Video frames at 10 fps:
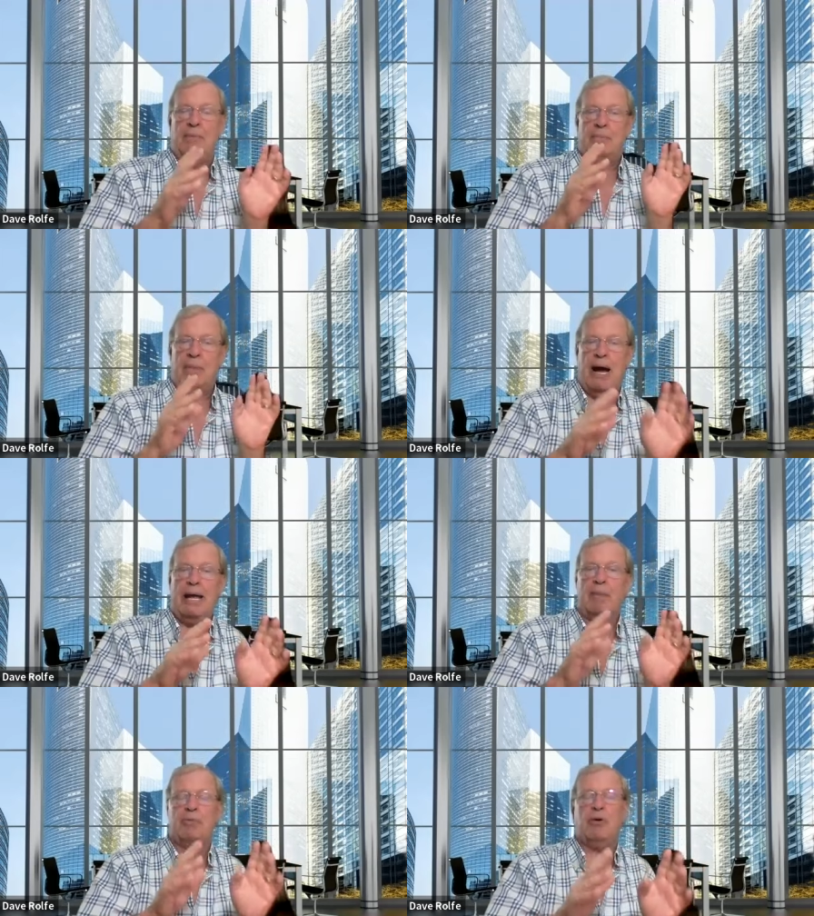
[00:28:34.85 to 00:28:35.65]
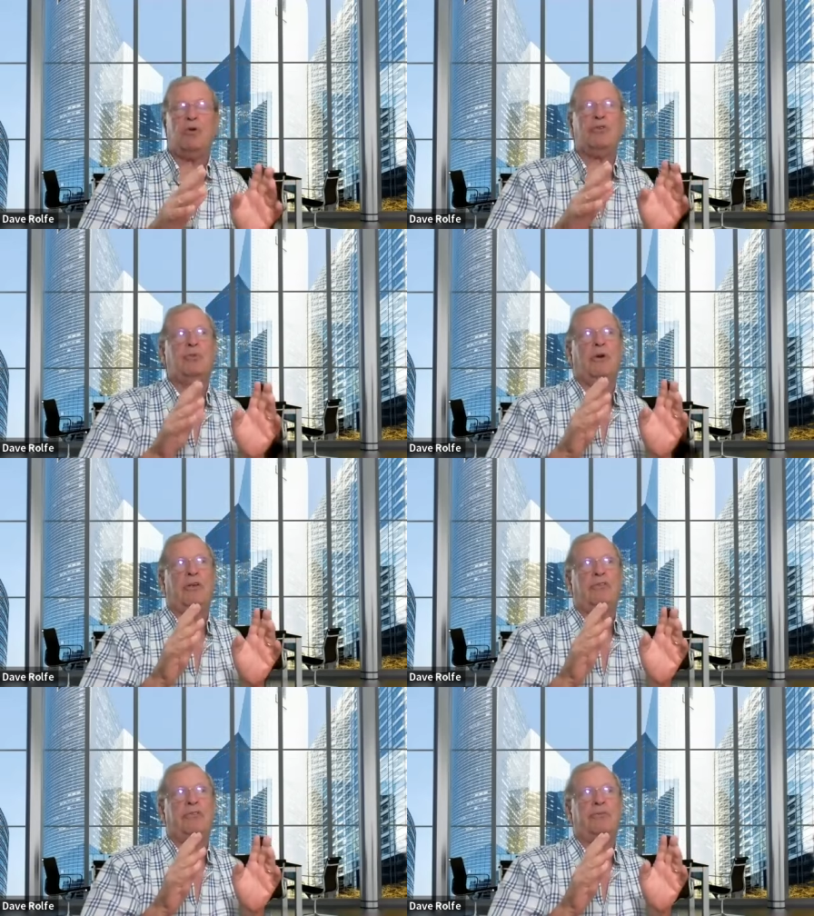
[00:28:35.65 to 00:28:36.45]
my approach
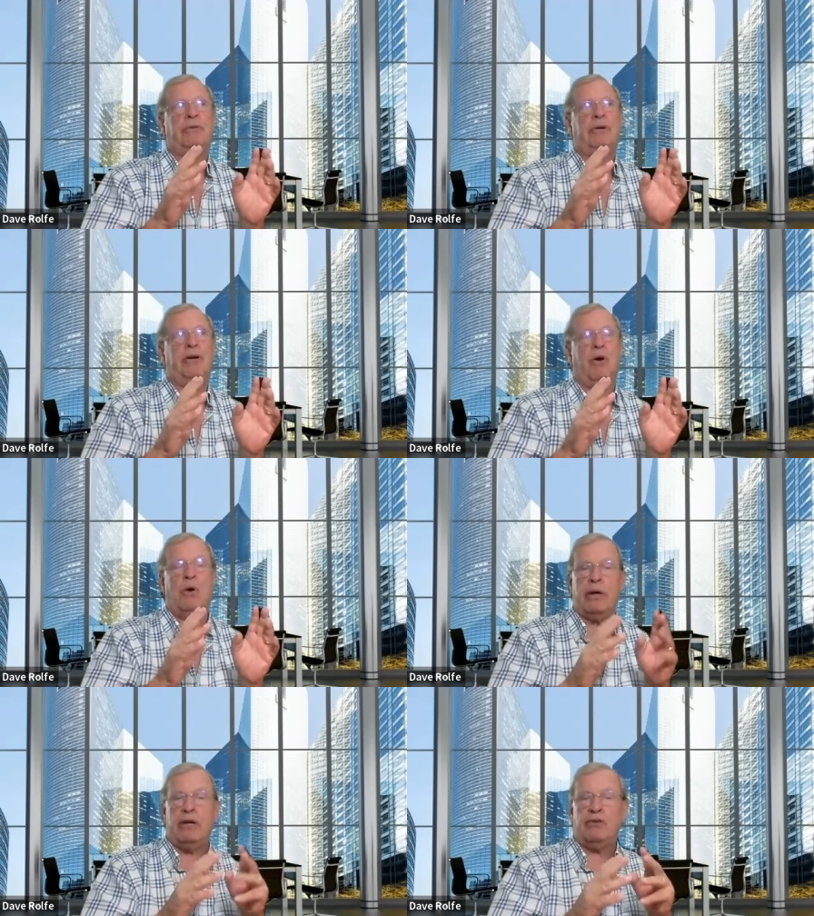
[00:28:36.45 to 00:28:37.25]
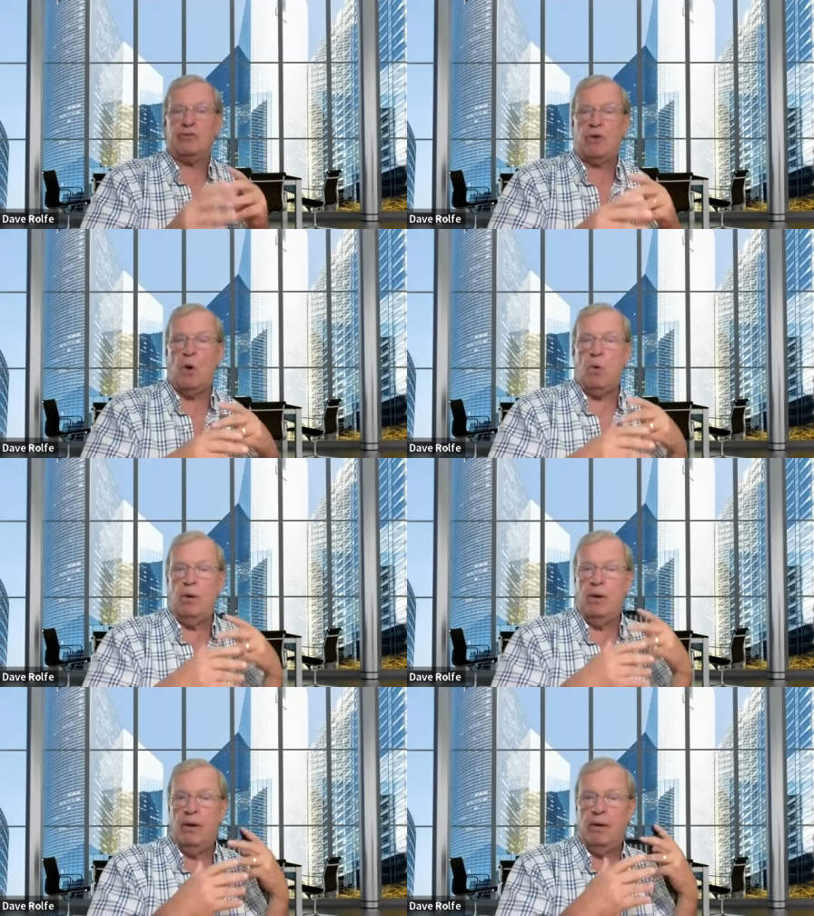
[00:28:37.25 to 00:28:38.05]
was you know okay so